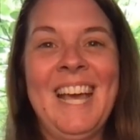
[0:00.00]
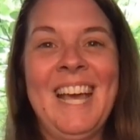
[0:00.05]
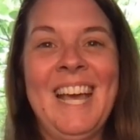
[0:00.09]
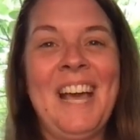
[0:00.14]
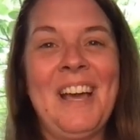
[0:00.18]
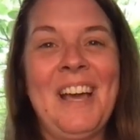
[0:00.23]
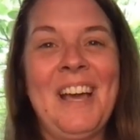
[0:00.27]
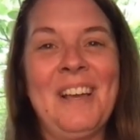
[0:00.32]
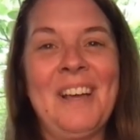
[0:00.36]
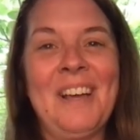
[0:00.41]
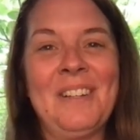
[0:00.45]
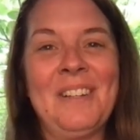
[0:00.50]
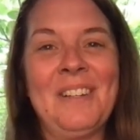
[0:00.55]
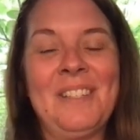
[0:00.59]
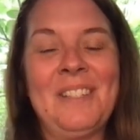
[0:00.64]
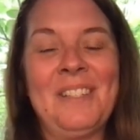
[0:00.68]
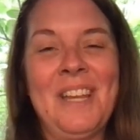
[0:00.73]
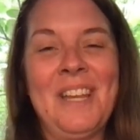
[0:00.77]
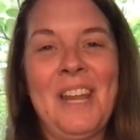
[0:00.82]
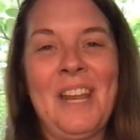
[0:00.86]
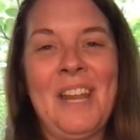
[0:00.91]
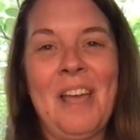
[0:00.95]
uh,
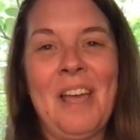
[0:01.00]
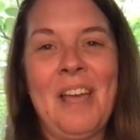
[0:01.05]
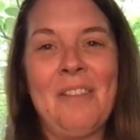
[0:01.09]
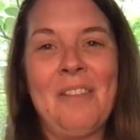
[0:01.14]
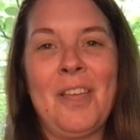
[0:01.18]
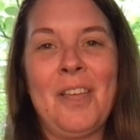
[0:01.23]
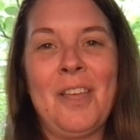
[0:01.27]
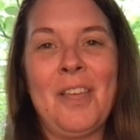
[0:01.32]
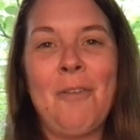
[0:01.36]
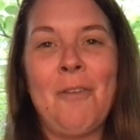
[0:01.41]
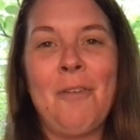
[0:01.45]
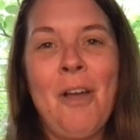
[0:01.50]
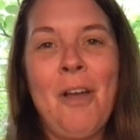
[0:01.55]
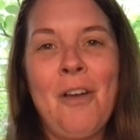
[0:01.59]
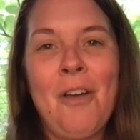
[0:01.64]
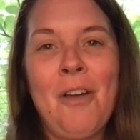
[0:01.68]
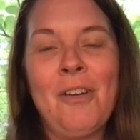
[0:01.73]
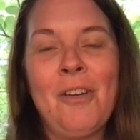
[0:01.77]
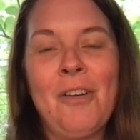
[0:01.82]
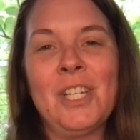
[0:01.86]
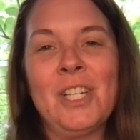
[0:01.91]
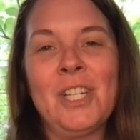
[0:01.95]
seeing how they
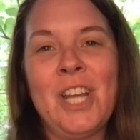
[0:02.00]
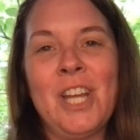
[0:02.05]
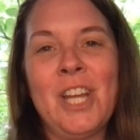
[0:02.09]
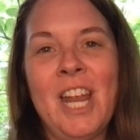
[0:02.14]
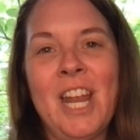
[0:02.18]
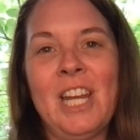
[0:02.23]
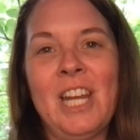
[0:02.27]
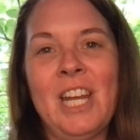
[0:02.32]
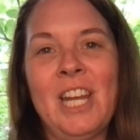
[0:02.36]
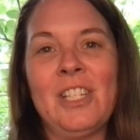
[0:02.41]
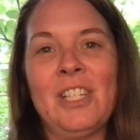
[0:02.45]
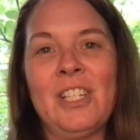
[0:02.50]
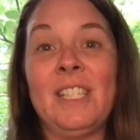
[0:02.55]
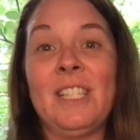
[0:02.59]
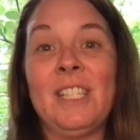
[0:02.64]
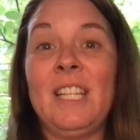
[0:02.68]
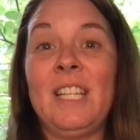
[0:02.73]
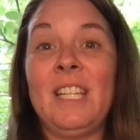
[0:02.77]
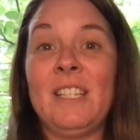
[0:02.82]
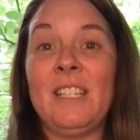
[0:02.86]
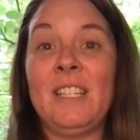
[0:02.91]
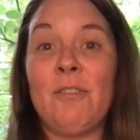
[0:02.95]
grow and change and
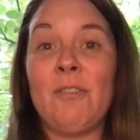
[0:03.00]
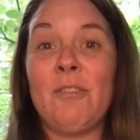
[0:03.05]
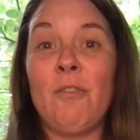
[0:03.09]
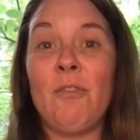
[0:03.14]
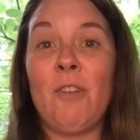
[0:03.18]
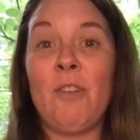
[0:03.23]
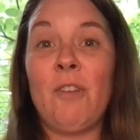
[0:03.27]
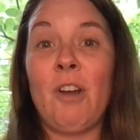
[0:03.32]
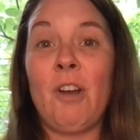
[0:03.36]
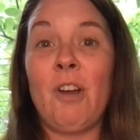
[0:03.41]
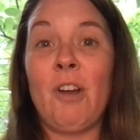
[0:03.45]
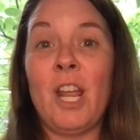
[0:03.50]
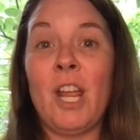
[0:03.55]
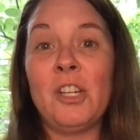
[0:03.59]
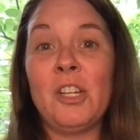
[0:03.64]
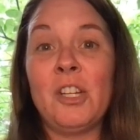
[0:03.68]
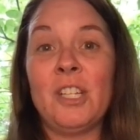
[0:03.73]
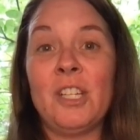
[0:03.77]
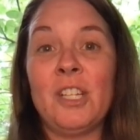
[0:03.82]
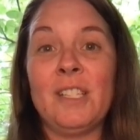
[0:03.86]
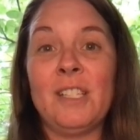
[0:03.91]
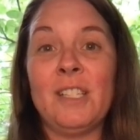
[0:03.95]
seeing the different
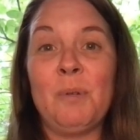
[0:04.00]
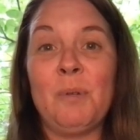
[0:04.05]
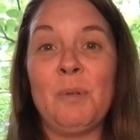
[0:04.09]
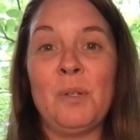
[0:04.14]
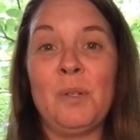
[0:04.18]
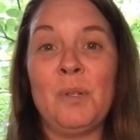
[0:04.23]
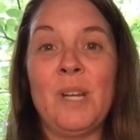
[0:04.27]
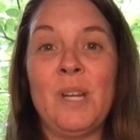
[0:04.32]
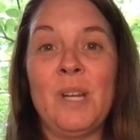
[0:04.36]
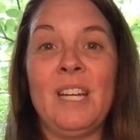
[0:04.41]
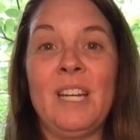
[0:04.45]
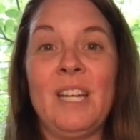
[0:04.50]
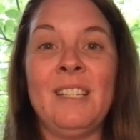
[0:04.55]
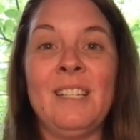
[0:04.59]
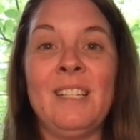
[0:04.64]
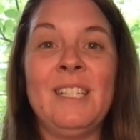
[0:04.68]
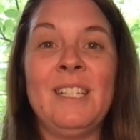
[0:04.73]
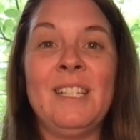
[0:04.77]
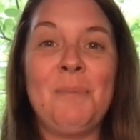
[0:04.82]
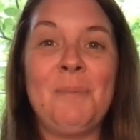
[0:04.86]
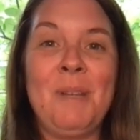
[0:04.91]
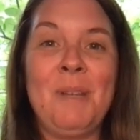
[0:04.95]
variations between
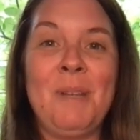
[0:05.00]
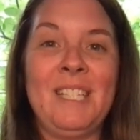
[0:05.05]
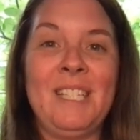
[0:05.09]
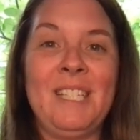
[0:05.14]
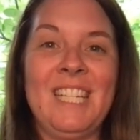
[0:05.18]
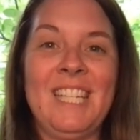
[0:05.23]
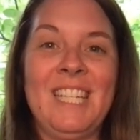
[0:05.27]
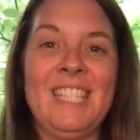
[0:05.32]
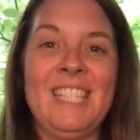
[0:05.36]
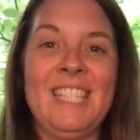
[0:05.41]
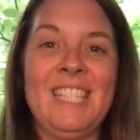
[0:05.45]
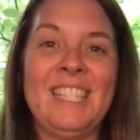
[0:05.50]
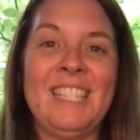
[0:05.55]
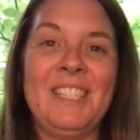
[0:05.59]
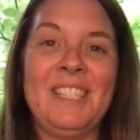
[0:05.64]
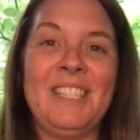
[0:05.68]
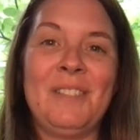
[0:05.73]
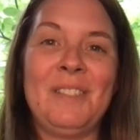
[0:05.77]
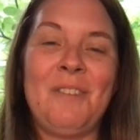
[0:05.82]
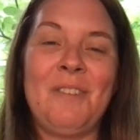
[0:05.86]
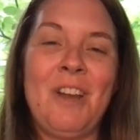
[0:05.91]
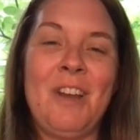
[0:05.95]
species
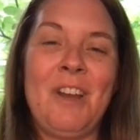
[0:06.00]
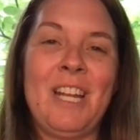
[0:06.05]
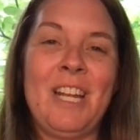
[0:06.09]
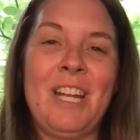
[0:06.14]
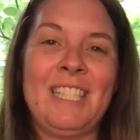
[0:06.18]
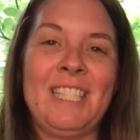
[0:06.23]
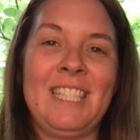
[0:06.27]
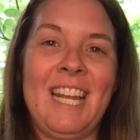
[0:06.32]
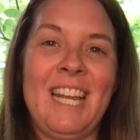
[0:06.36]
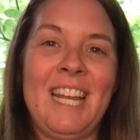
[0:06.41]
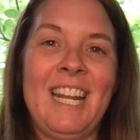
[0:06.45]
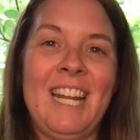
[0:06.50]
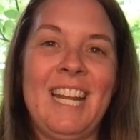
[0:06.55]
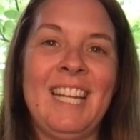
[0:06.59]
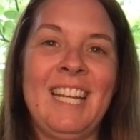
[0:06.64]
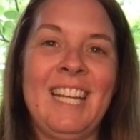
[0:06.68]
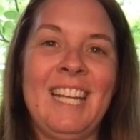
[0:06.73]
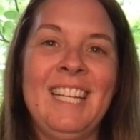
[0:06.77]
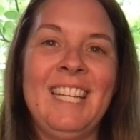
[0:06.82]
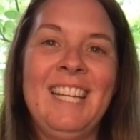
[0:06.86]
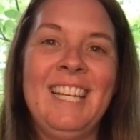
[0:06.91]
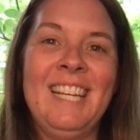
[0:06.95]
is very
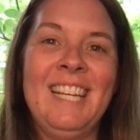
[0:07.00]
exciting.